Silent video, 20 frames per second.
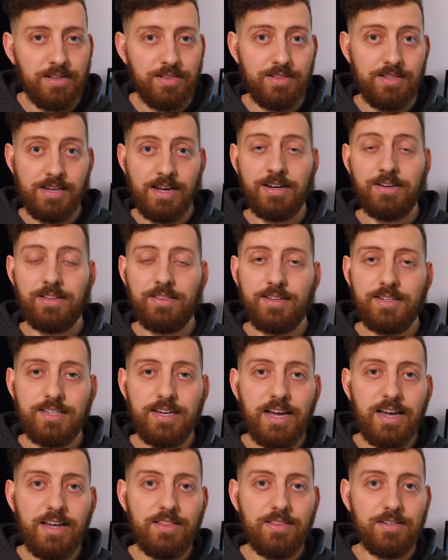At the end of the
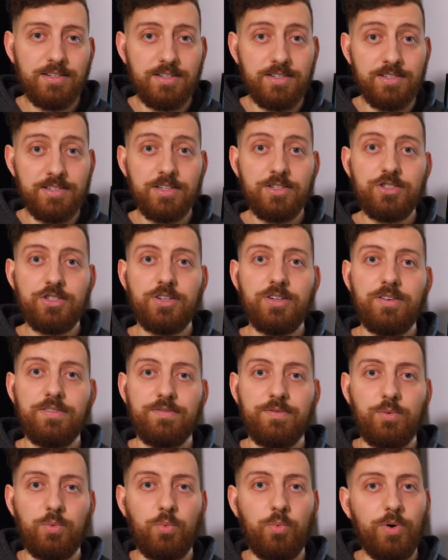day, the decision
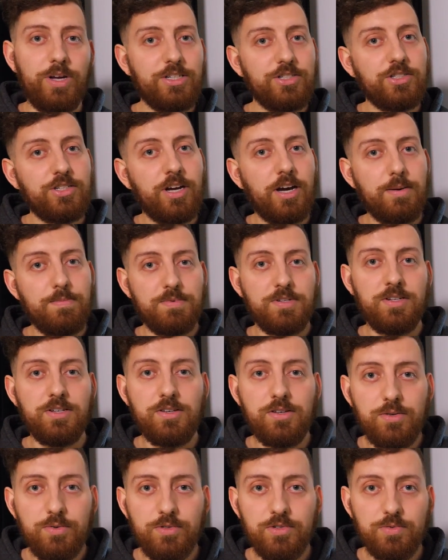of which type to
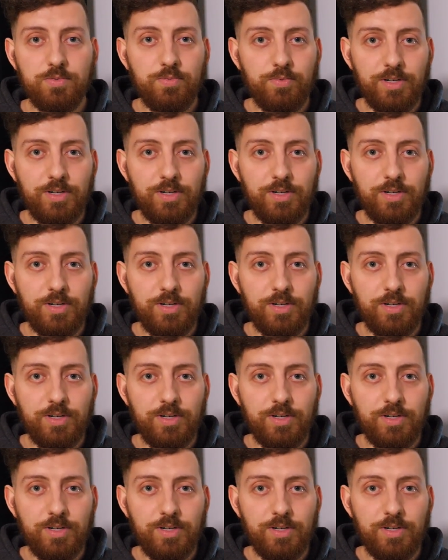use